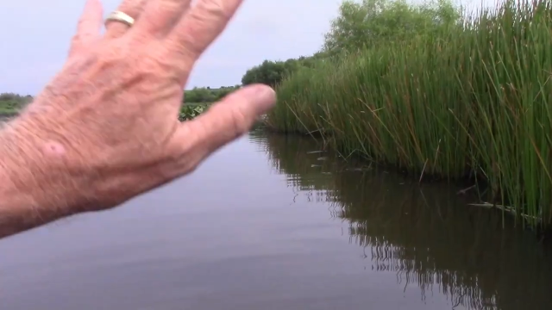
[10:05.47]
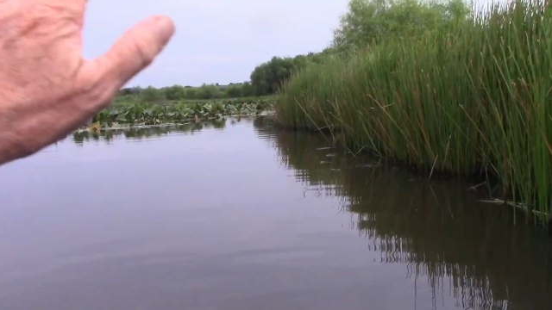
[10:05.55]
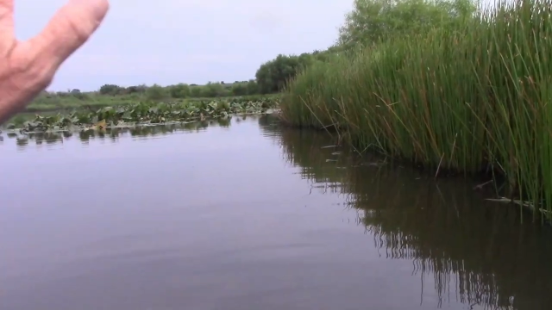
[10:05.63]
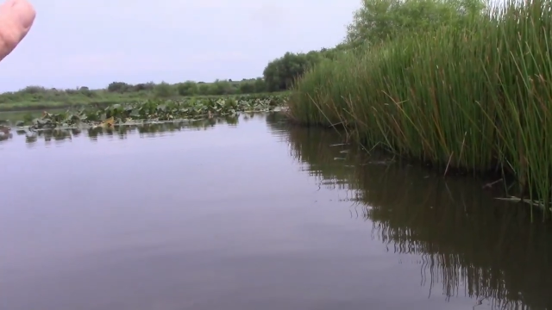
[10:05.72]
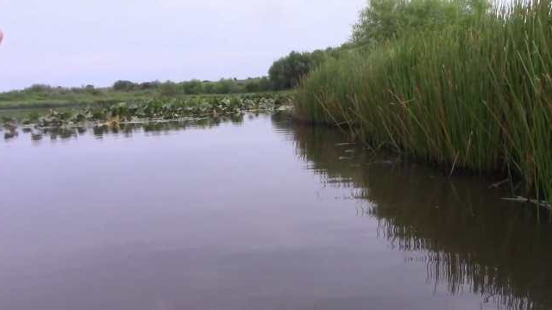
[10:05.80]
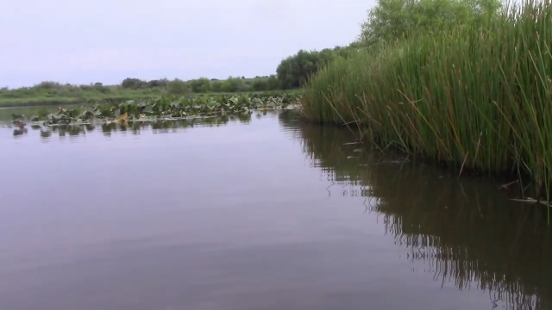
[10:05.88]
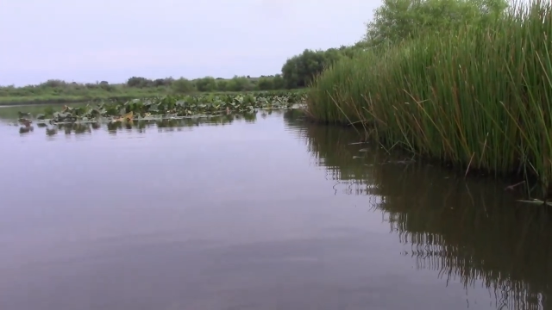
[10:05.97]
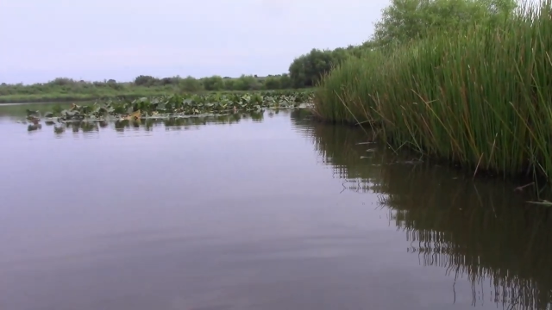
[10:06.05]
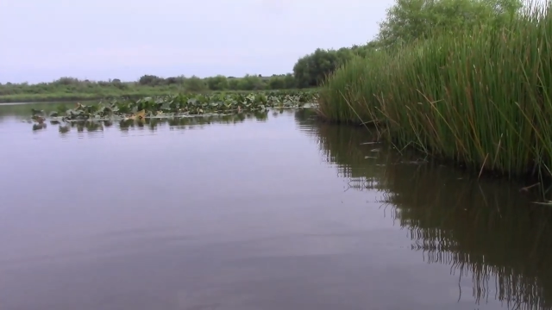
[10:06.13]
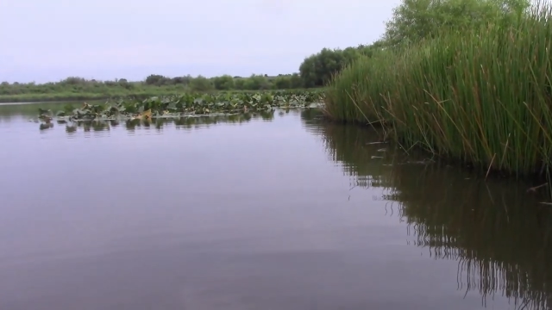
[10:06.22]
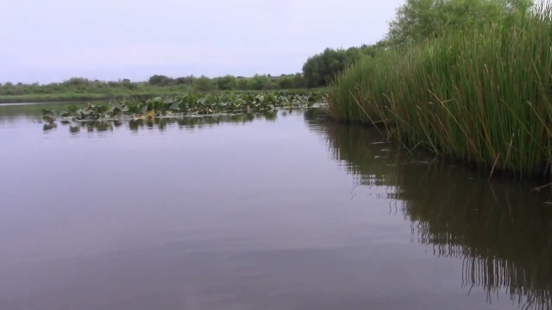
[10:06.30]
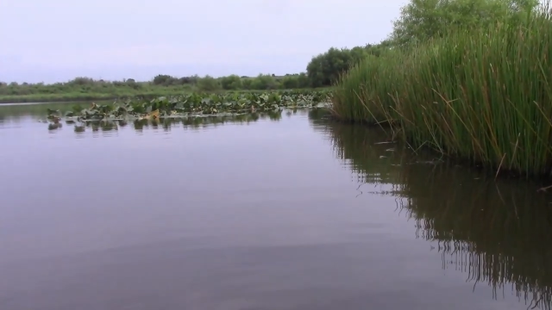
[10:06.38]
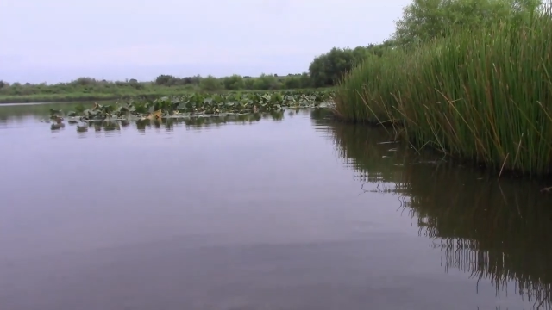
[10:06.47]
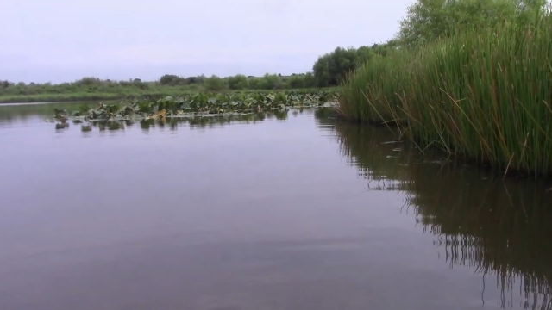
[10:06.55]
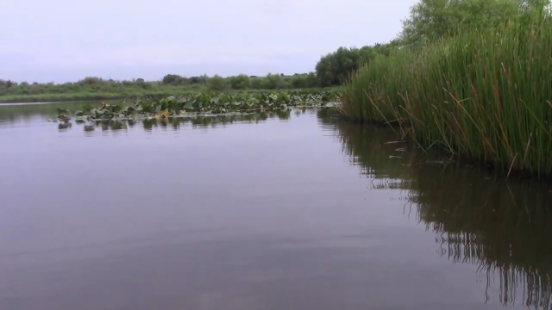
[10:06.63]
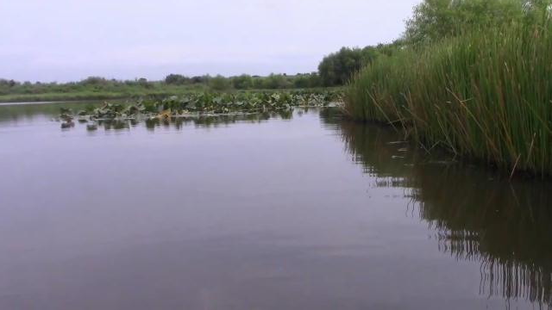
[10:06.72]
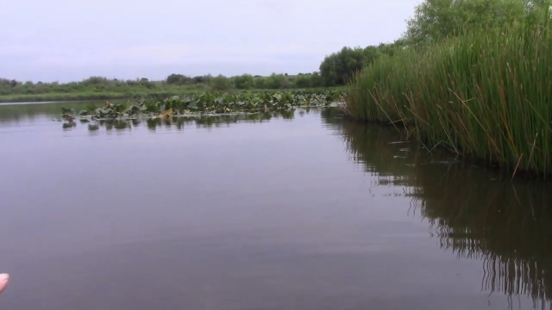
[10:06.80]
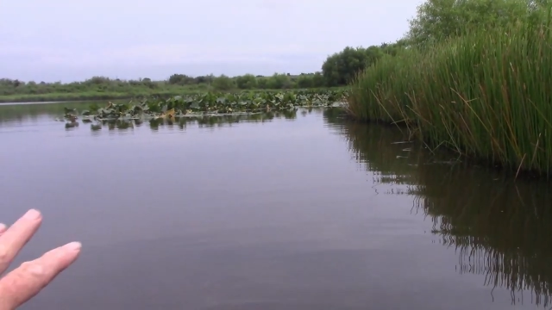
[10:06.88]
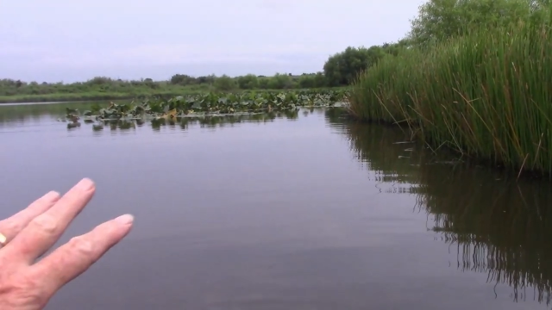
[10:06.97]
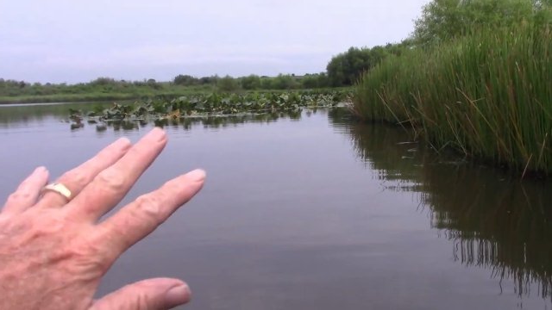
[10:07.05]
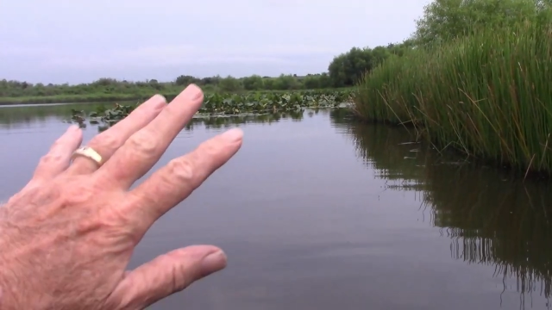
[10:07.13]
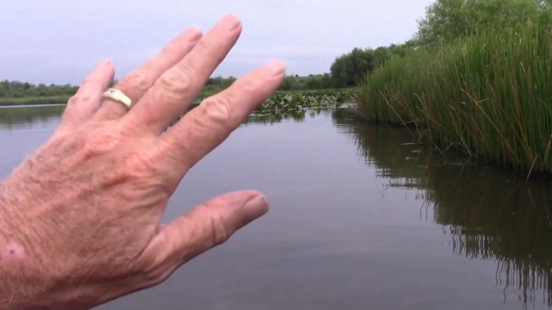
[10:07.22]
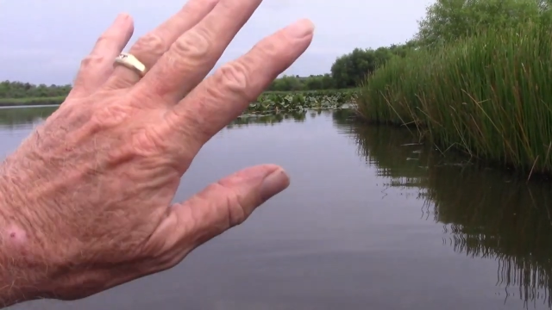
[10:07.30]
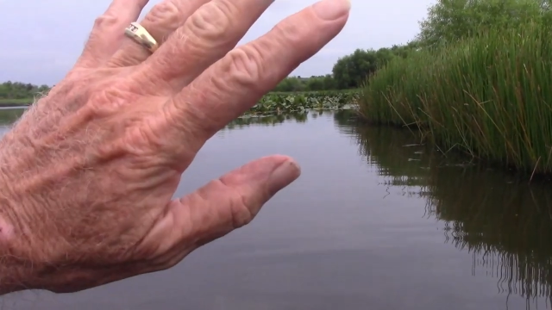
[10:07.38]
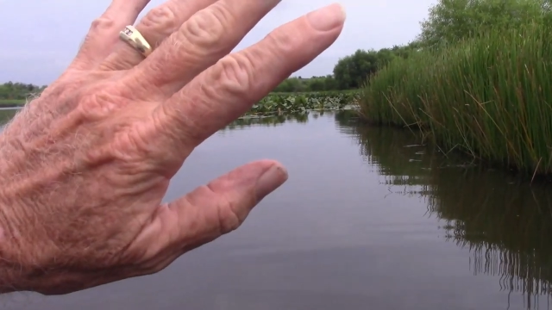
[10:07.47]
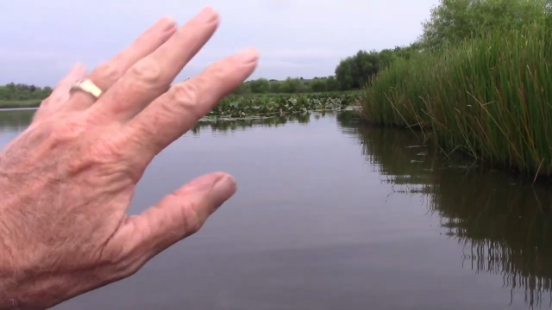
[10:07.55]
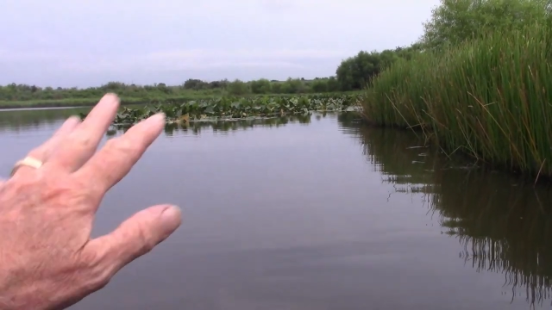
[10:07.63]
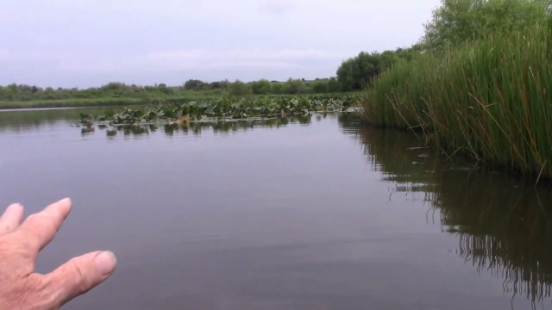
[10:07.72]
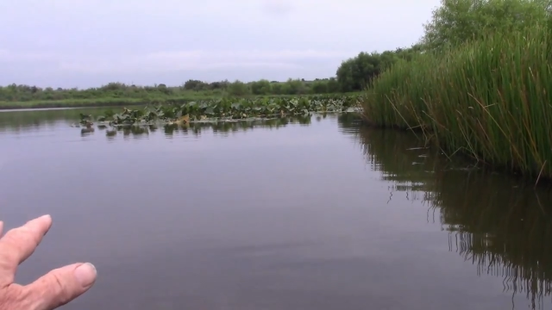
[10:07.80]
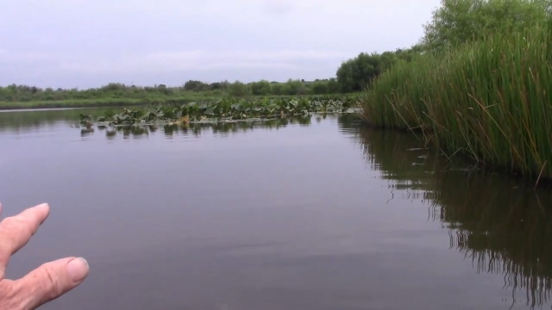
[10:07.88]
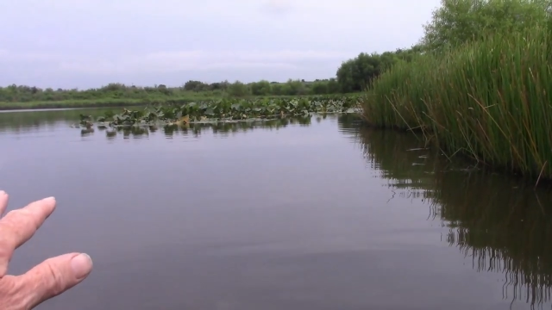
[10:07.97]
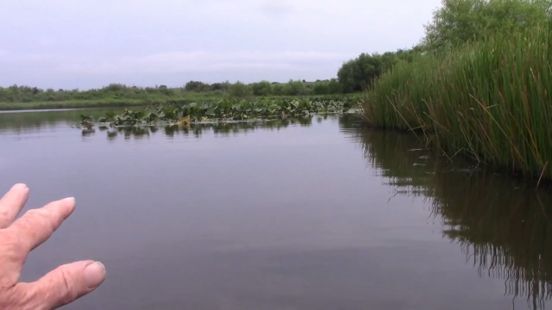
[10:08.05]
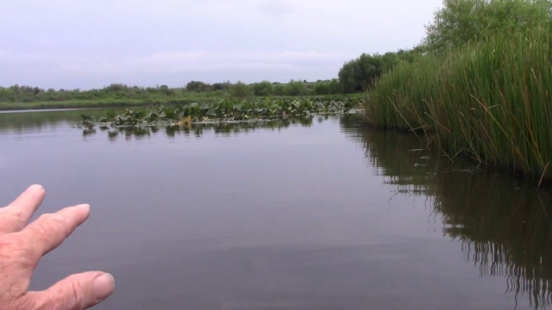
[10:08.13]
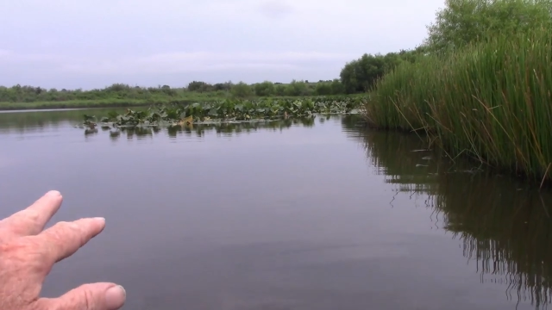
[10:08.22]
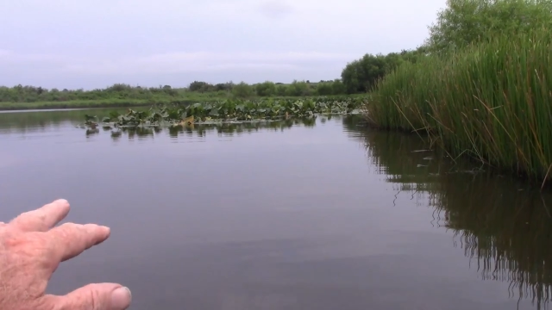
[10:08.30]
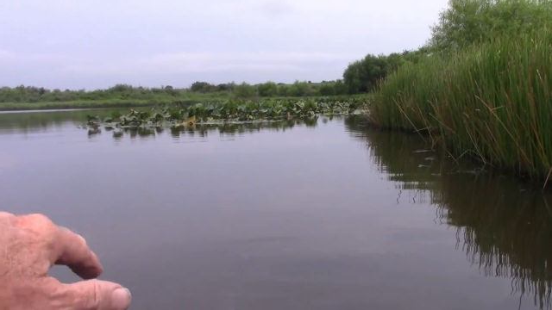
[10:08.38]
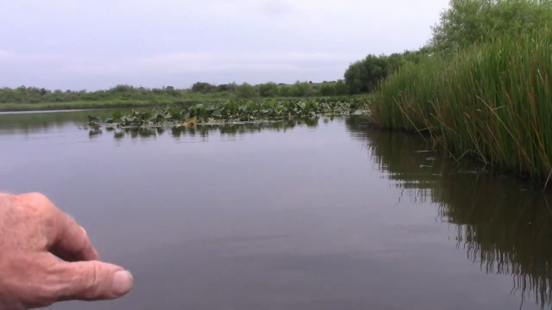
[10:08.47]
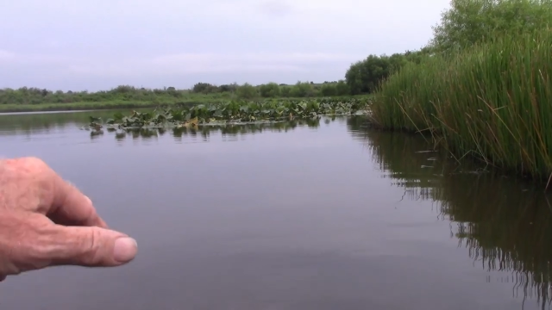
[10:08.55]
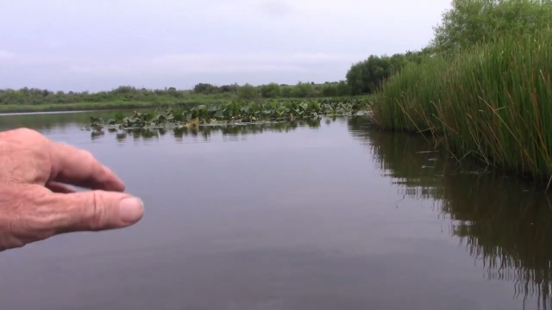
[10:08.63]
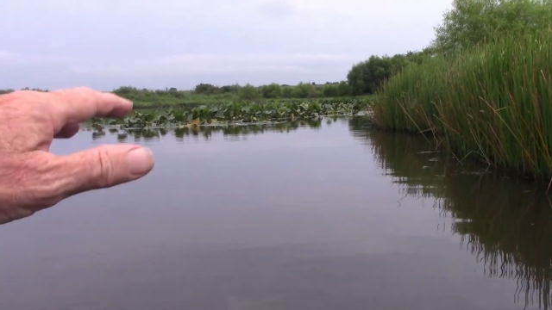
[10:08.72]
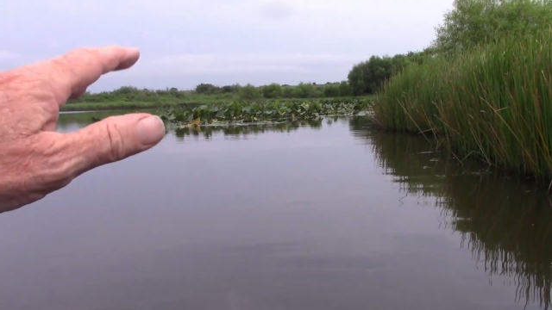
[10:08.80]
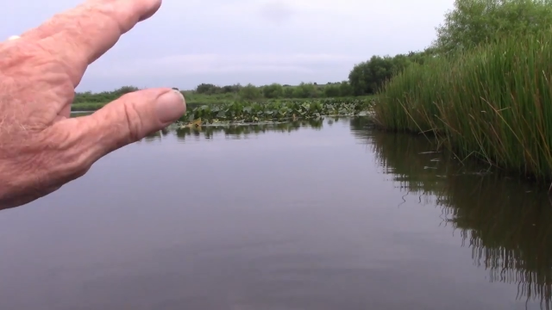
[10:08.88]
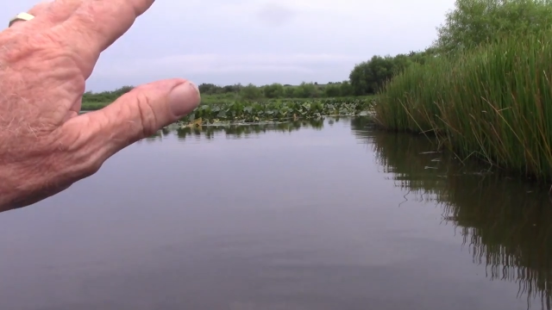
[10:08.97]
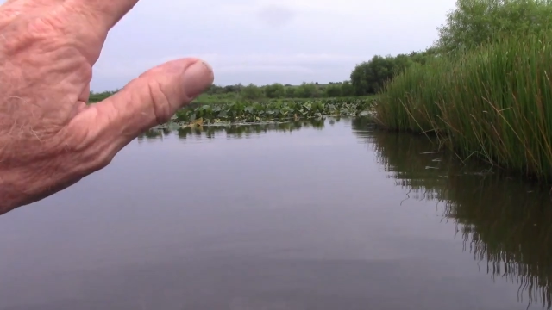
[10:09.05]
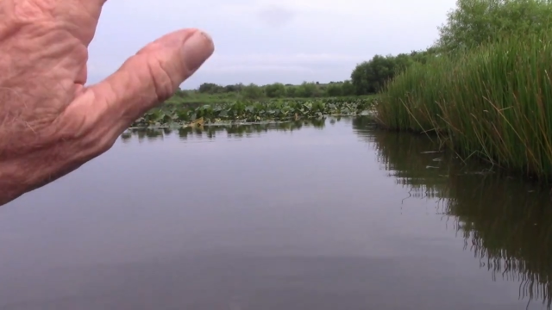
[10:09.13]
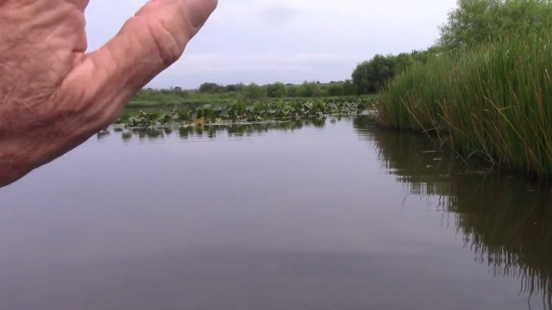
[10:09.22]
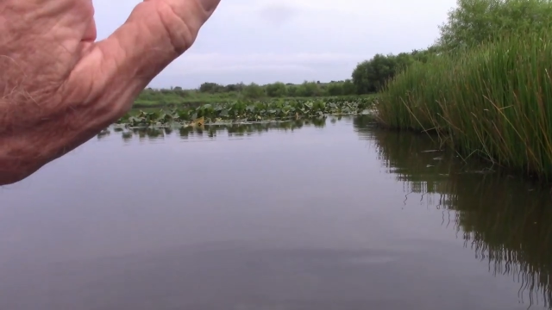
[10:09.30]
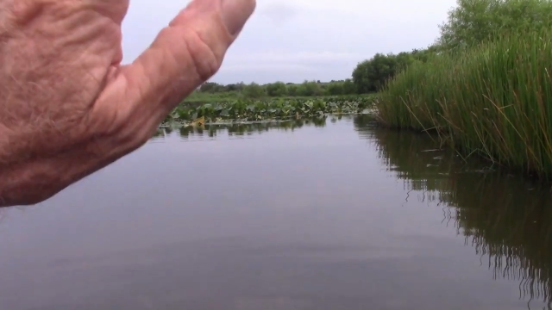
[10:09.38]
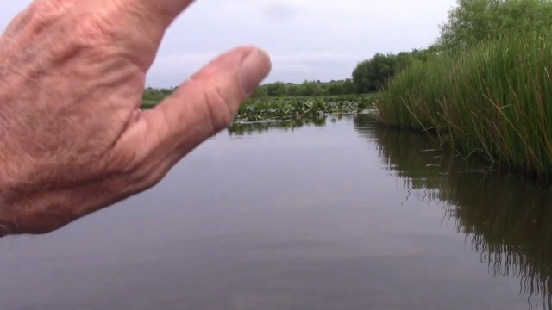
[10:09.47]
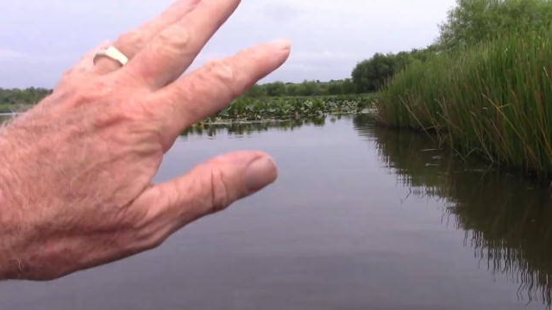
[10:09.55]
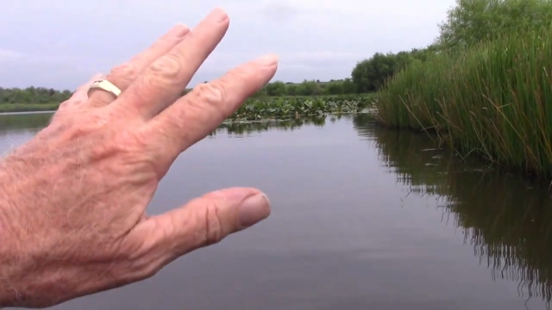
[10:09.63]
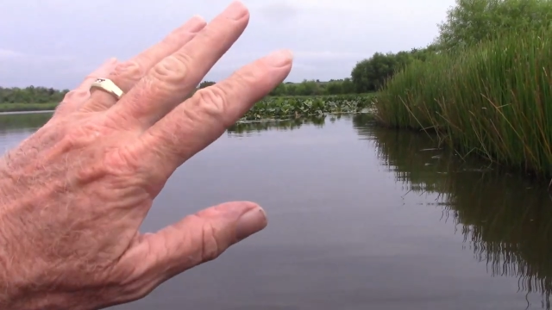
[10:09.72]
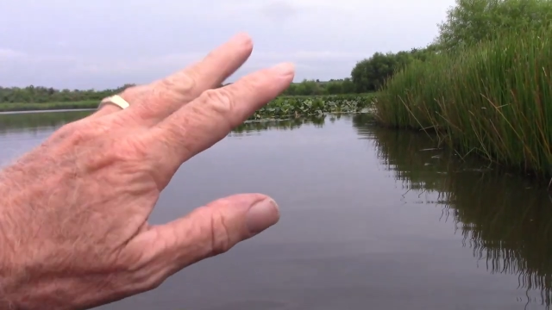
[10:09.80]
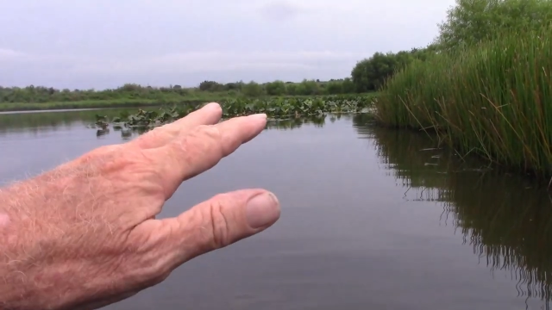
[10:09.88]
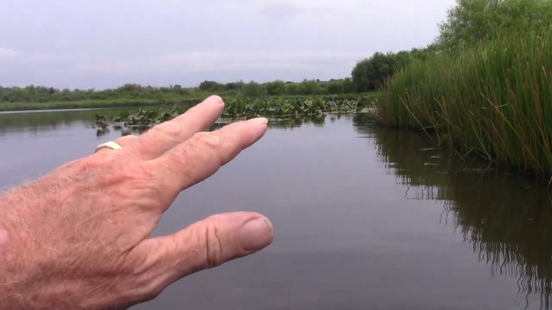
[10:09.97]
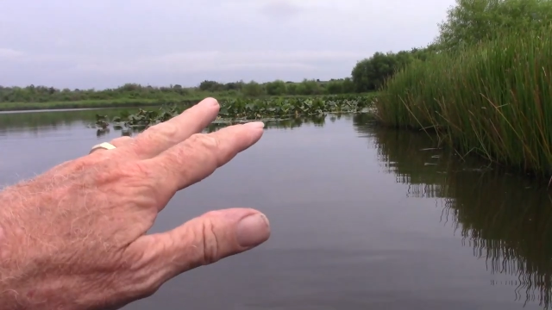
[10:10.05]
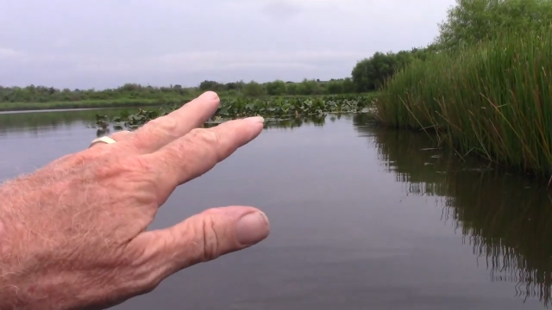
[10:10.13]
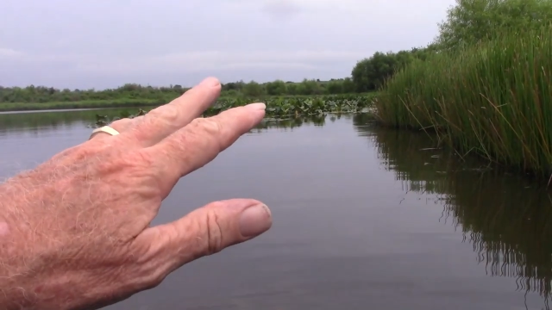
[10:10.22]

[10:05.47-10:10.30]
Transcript: Nobody's mouth can be seen.